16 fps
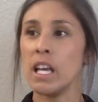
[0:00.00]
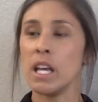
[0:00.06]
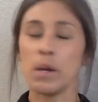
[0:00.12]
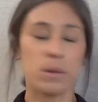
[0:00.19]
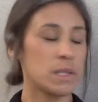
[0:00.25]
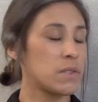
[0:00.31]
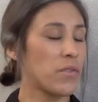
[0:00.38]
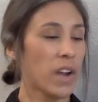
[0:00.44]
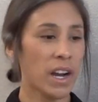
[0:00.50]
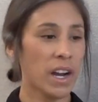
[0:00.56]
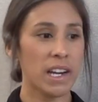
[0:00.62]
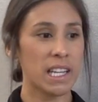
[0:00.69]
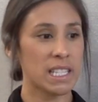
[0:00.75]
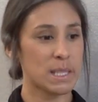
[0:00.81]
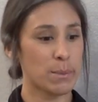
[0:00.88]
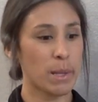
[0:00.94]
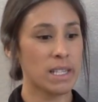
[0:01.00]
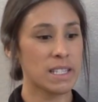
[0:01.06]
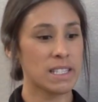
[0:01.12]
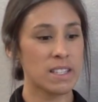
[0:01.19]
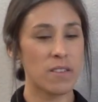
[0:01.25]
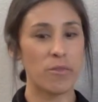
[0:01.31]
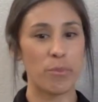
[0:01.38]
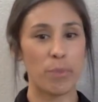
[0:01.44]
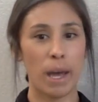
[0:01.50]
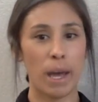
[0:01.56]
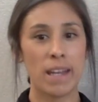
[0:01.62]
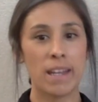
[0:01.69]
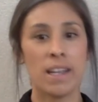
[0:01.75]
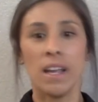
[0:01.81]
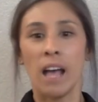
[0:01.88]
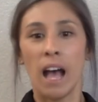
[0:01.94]
it was very expensive,
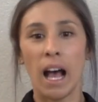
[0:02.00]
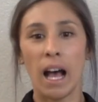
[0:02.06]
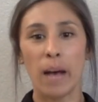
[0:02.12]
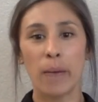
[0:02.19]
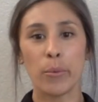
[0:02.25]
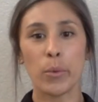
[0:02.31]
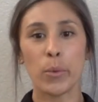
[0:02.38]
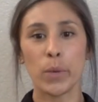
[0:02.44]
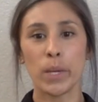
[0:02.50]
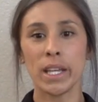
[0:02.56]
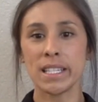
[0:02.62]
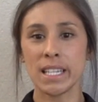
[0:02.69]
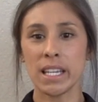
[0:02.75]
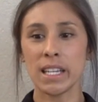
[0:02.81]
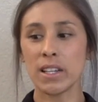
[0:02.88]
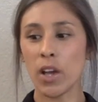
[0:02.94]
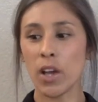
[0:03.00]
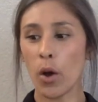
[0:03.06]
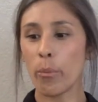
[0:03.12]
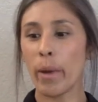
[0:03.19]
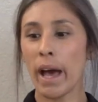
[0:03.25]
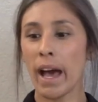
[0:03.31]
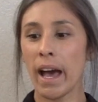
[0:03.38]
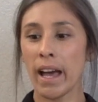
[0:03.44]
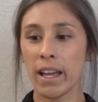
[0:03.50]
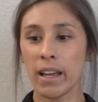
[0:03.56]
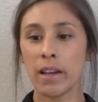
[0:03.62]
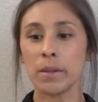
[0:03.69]
but we did go back